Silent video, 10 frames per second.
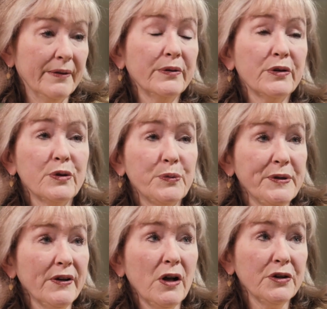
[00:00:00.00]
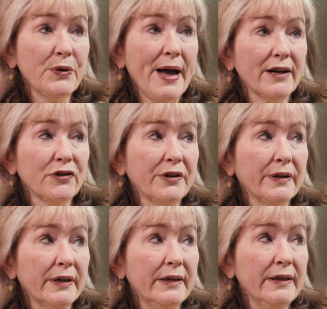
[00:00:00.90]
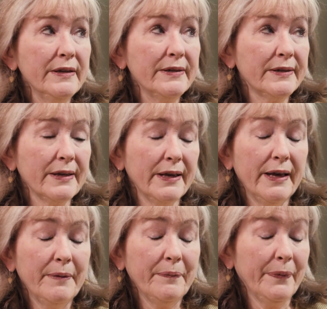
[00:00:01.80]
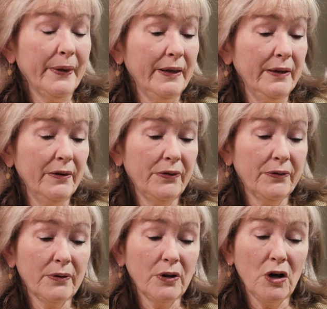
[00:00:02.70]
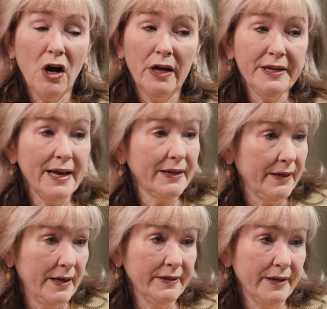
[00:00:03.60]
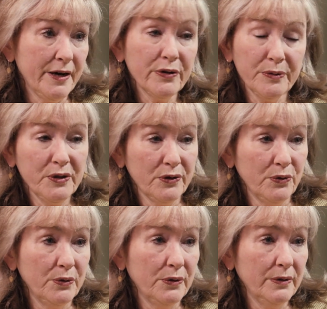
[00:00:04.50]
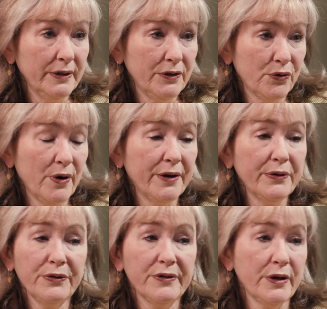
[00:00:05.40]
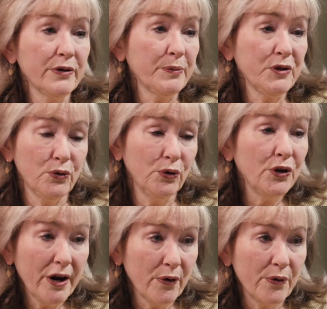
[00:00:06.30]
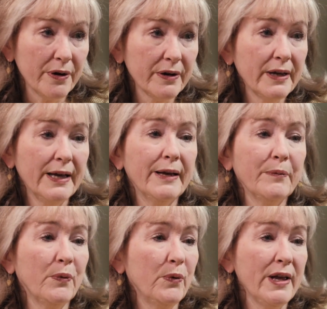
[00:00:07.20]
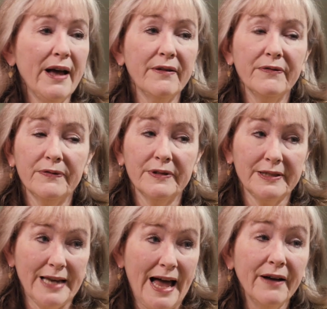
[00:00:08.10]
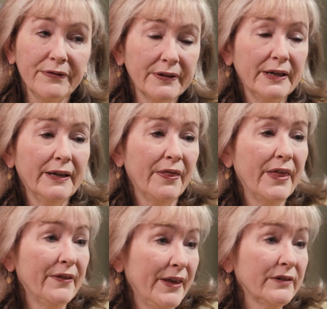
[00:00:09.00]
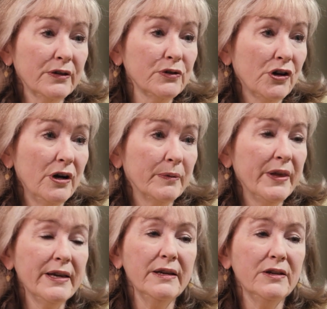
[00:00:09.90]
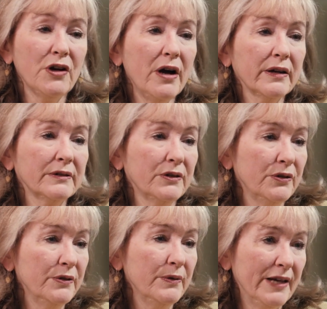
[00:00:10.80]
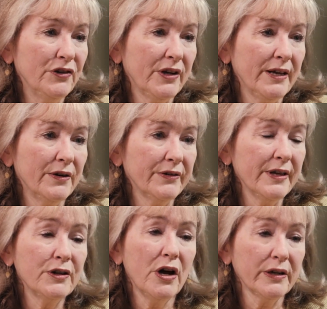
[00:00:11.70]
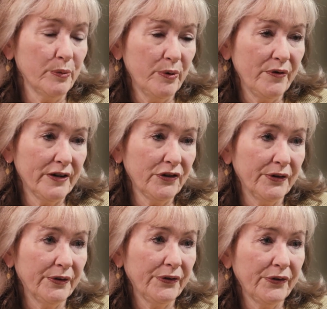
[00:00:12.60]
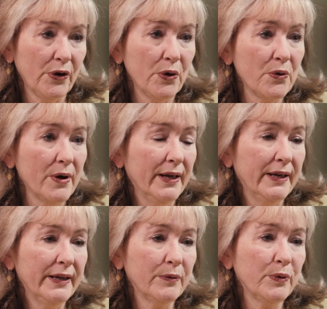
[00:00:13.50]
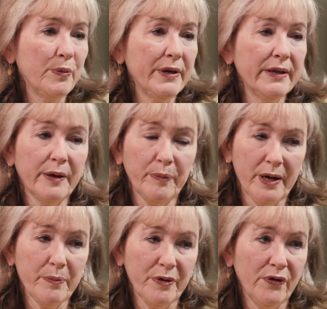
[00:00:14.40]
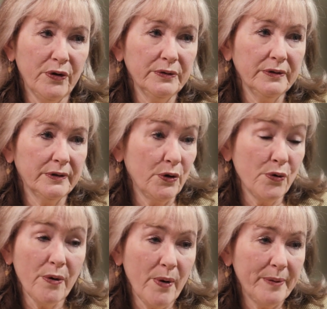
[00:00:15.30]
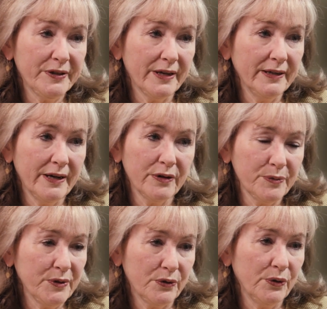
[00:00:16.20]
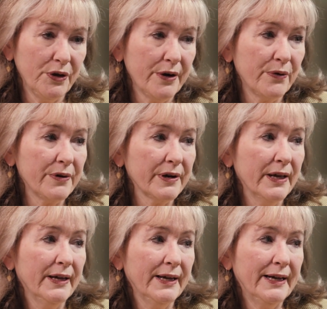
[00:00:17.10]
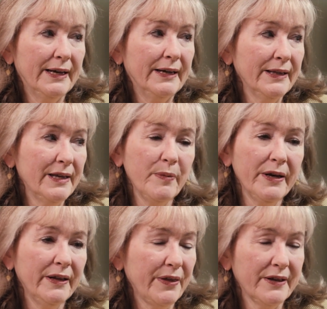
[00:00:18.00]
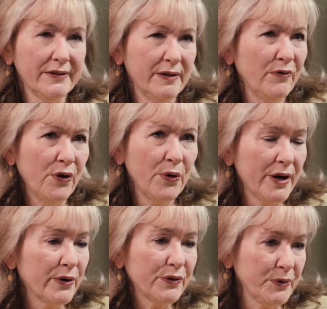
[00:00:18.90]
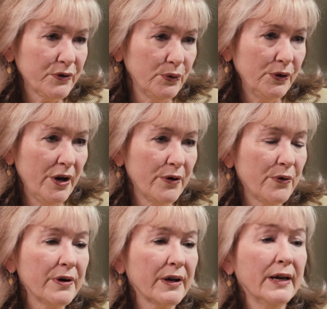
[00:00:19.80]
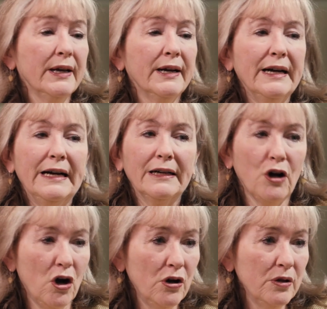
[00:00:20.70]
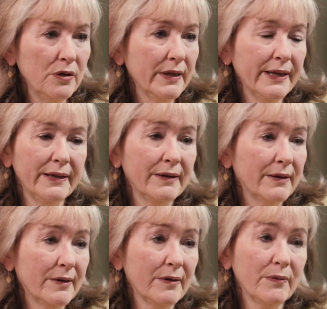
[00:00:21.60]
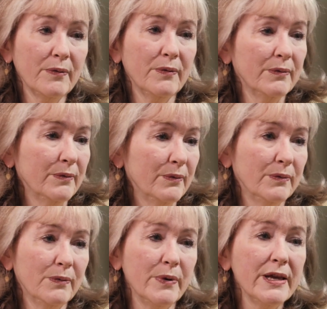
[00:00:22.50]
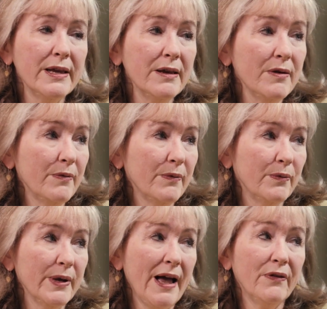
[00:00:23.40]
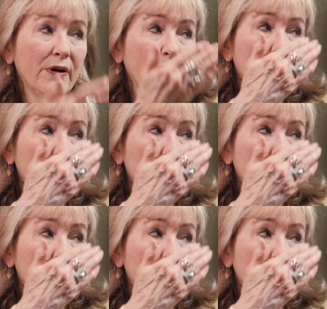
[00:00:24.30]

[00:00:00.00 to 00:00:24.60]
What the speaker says: Yeah, so the specific call to action is contacting us at Arrowsmith School in Toronto, so it's arrowsmithschool.org. We have staff that's their job. They talk to educators, they talk to professionals. So it would be like pick up the phone, go to our website, arrowsmithschool.org, email, I think it's info@arrowsmithschool.org, call, and we have a